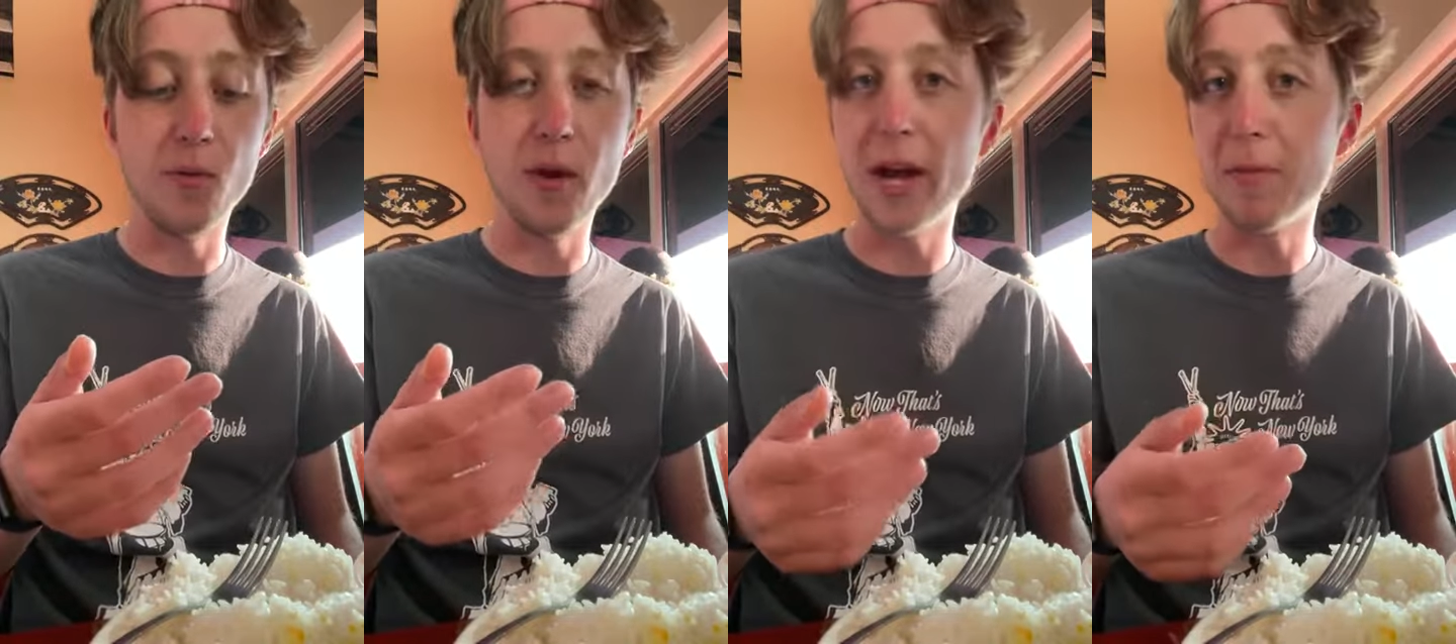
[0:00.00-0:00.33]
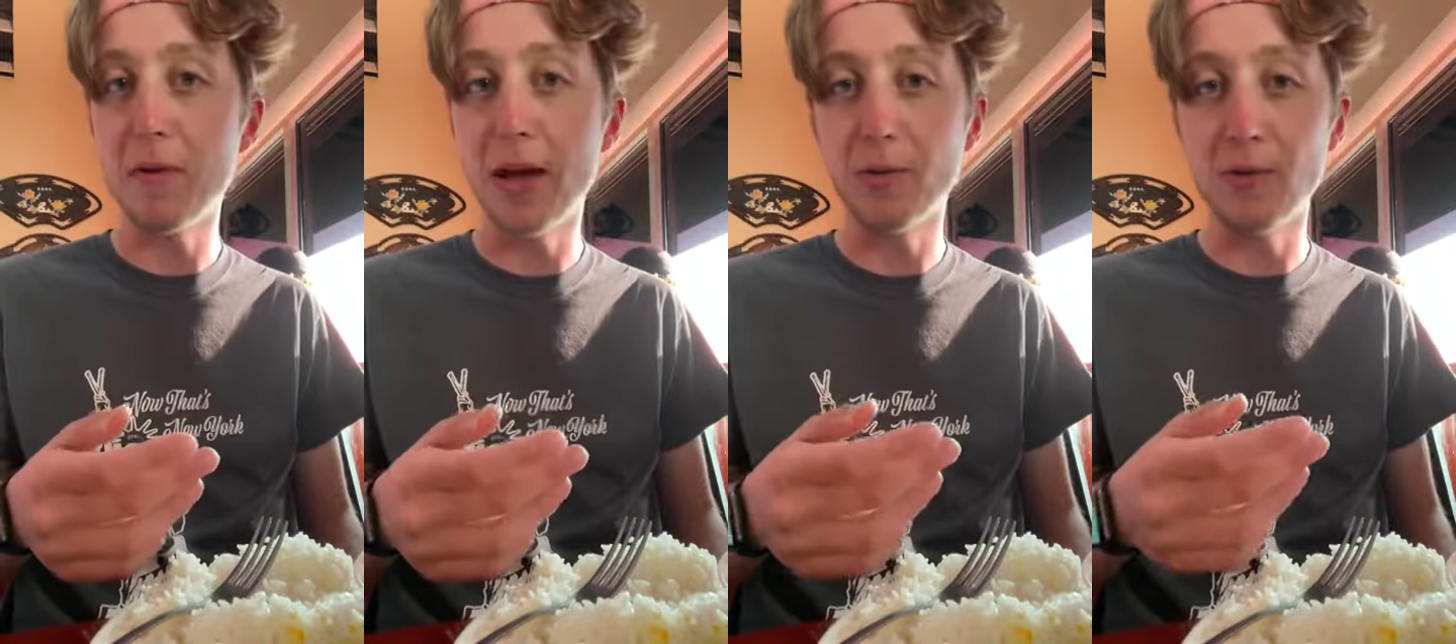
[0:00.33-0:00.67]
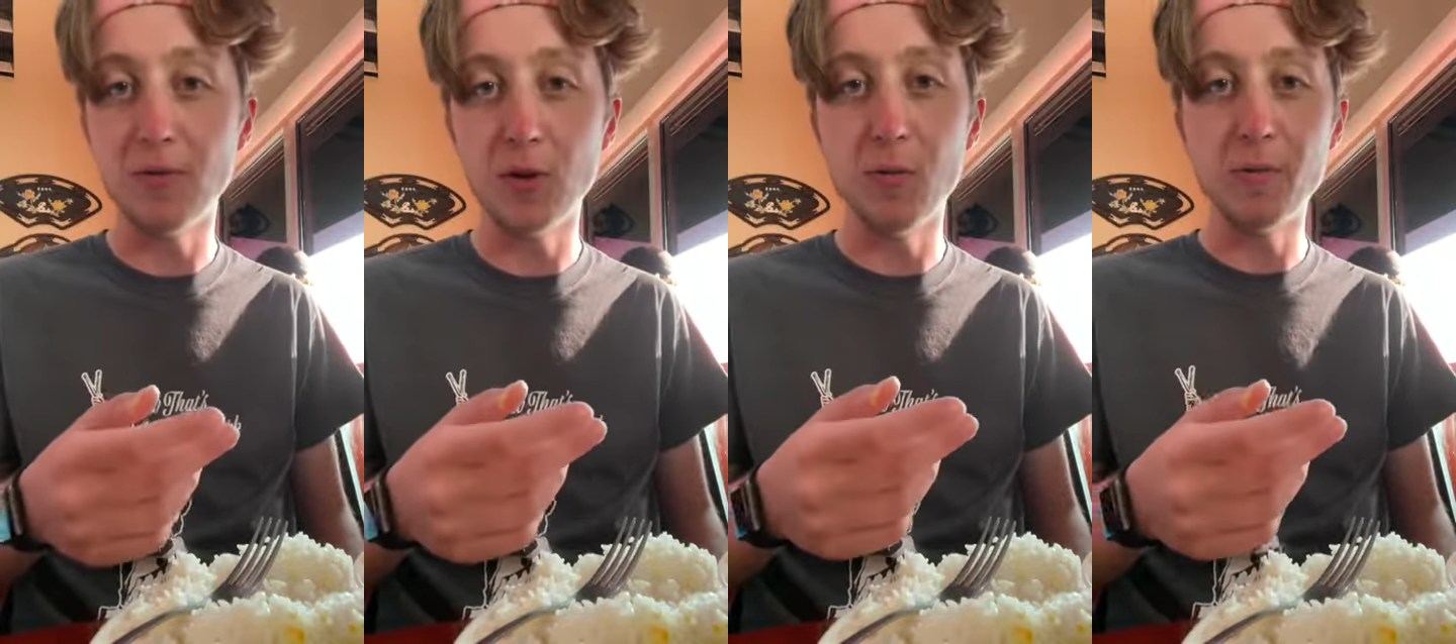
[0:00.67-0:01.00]
Wac Mac
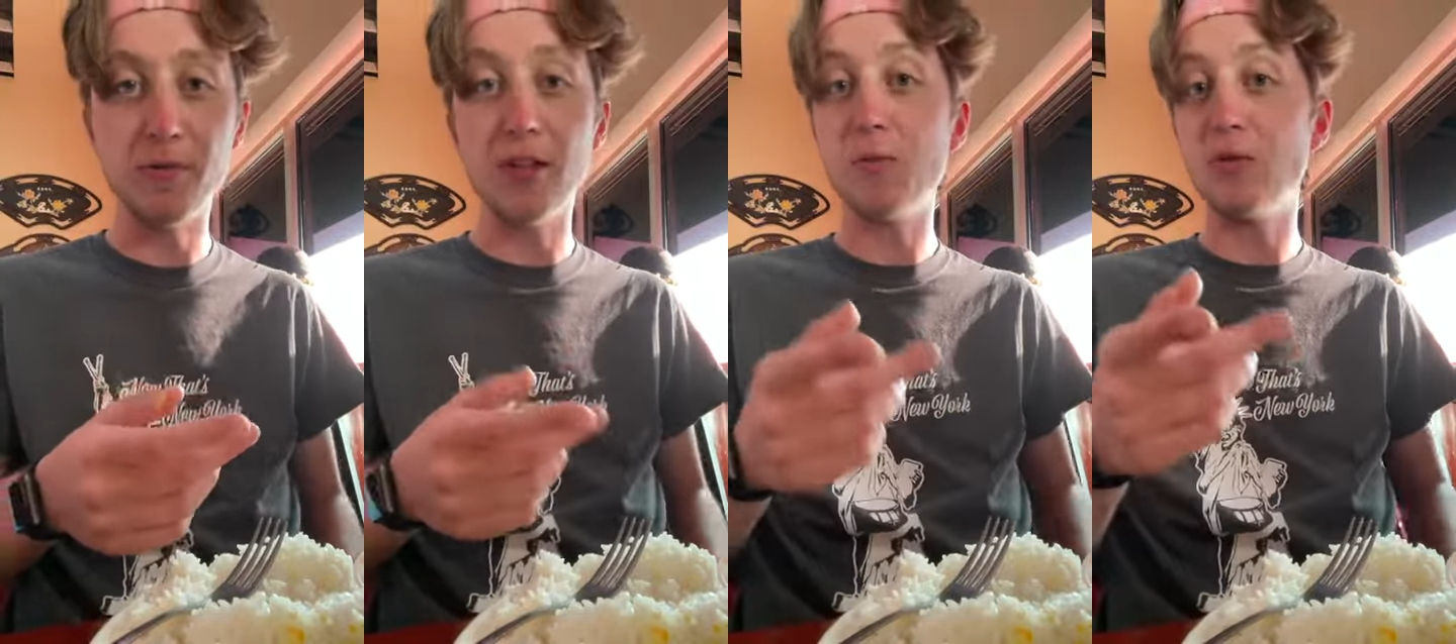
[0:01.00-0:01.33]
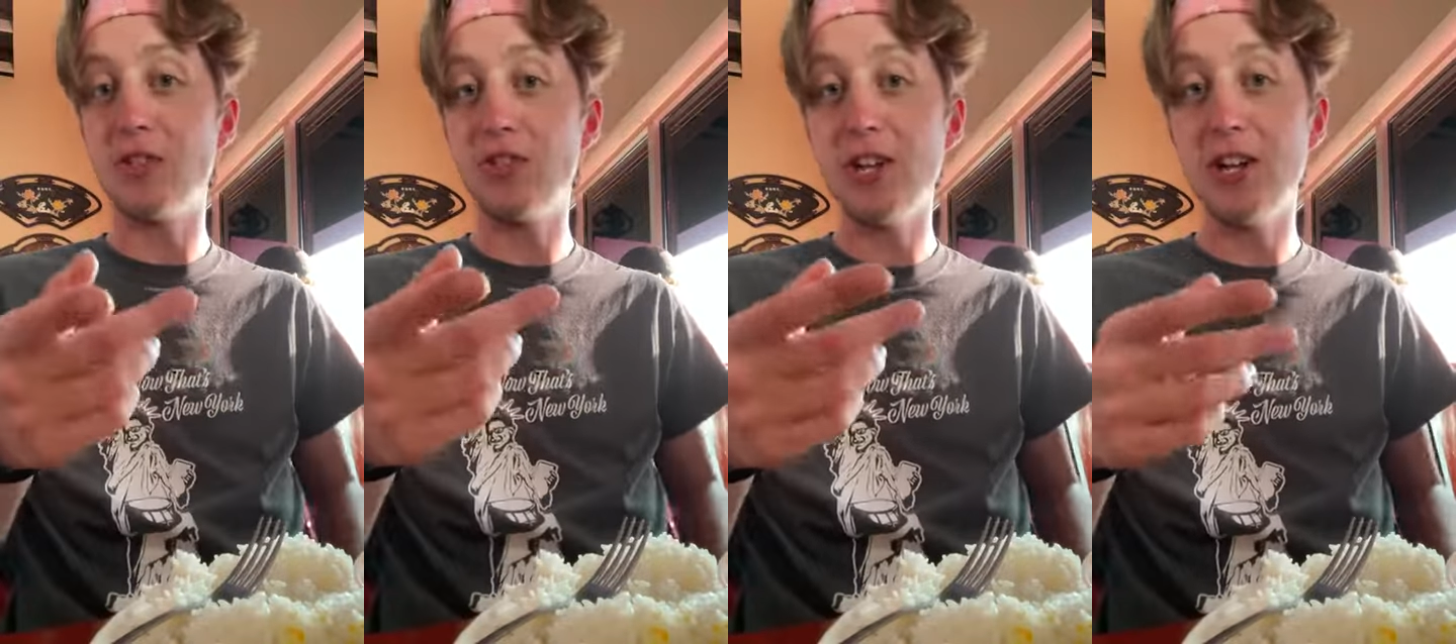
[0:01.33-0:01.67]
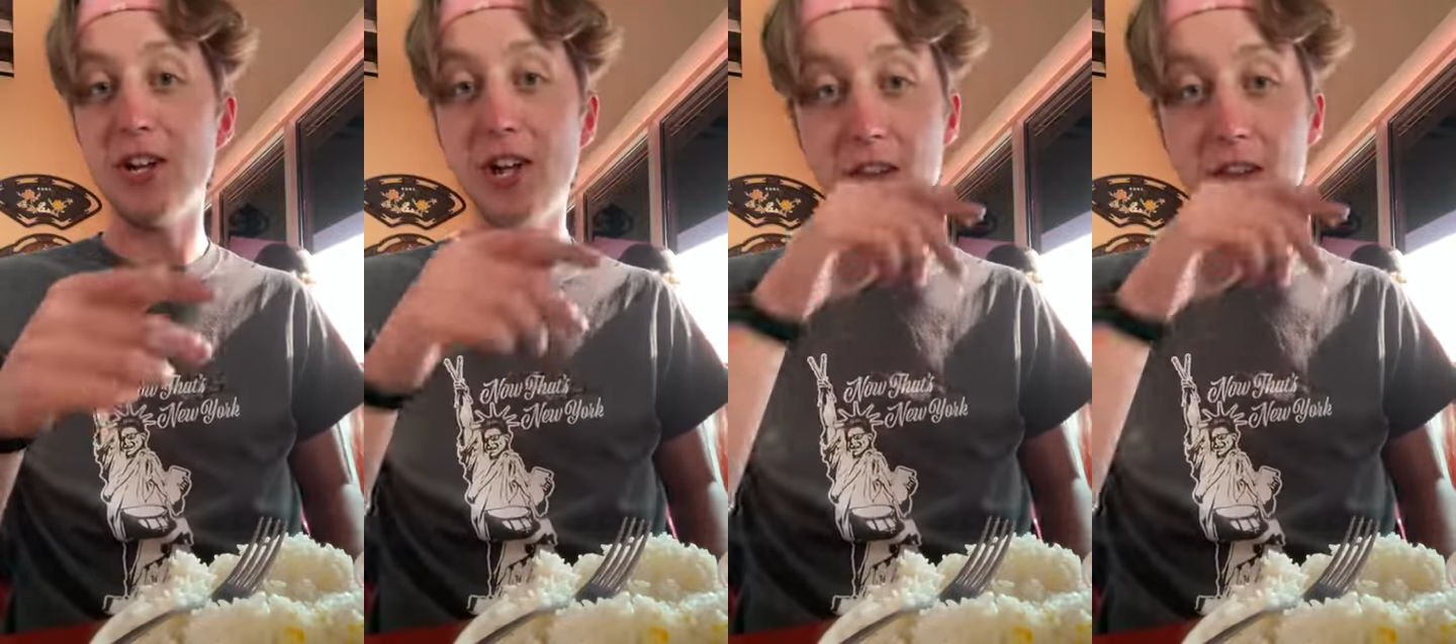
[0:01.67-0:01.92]
review. If you like what you're seeing,